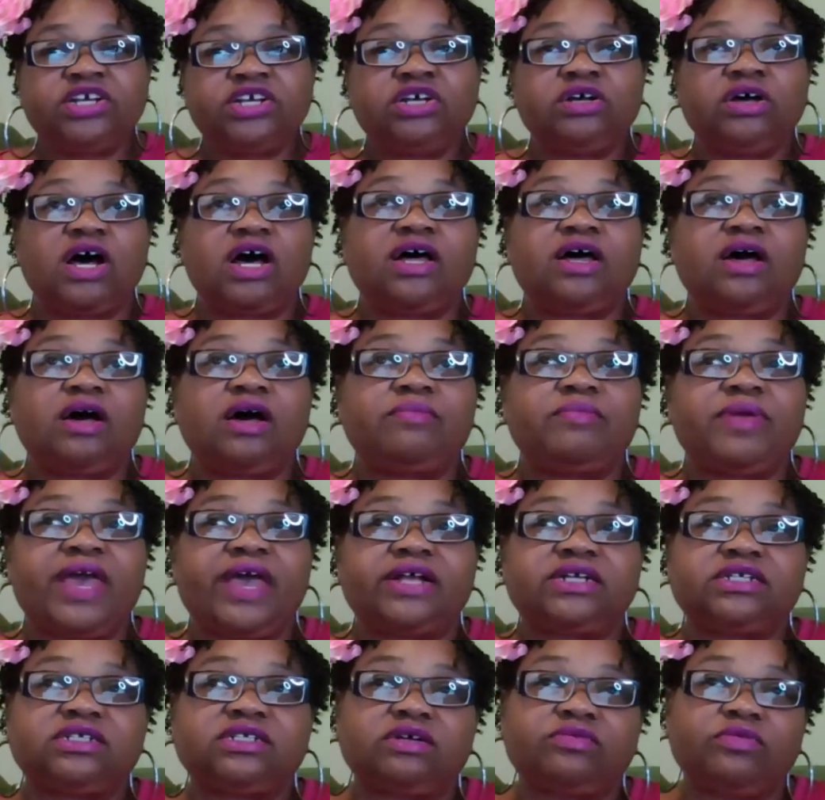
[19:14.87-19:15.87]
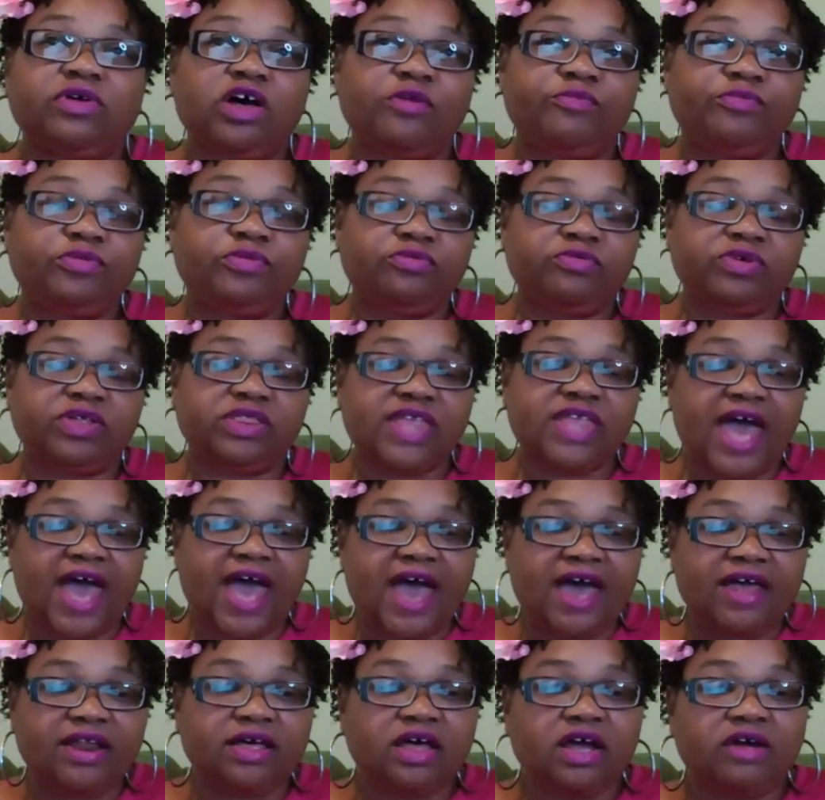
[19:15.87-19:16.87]
Um, Angela will help you with
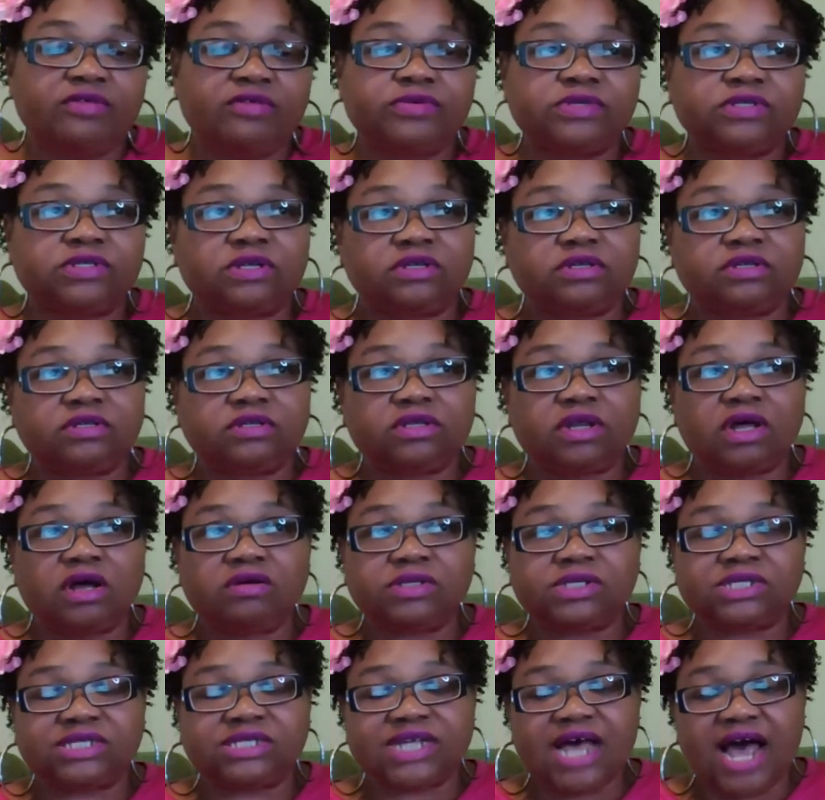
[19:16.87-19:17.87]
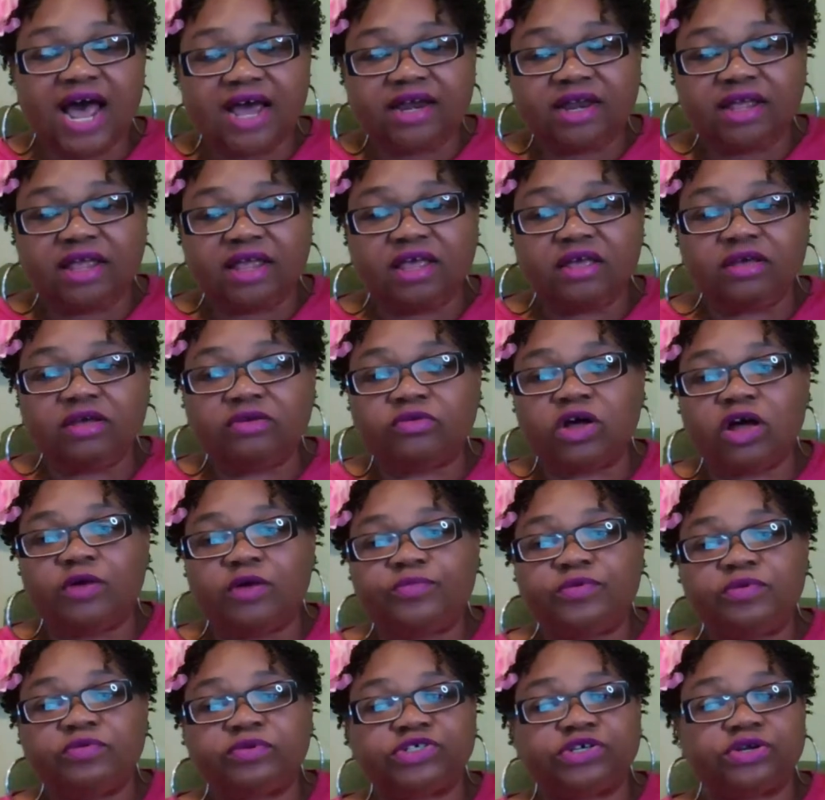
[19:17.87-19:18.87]
that. It covers the loan signing, will
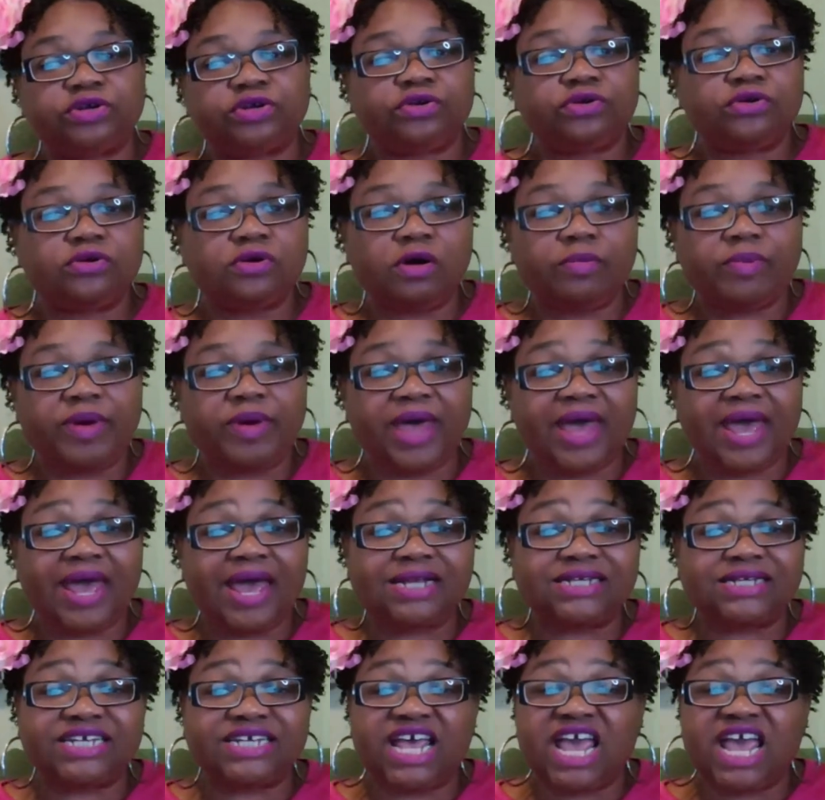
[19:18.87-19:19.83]
help you with your Google page.